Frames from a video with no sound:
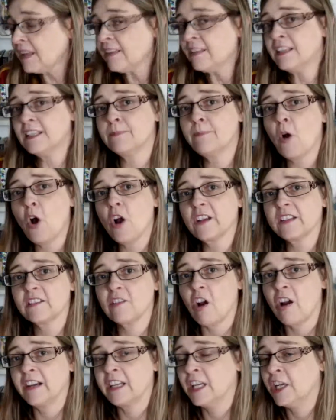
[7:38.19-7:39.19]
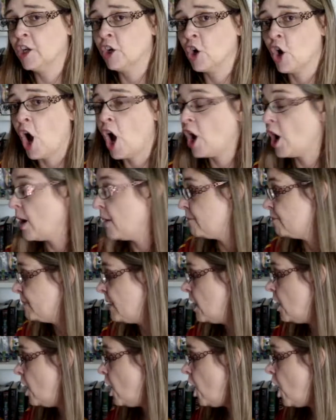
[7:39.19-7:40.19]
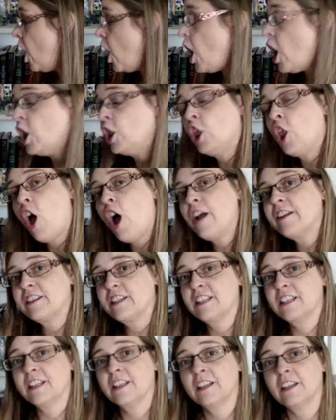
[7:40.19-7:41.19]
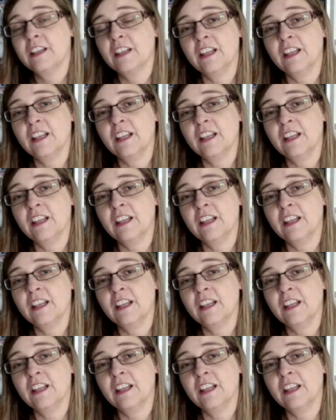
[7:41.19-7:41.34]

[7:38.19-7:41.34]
This box got here um, a lot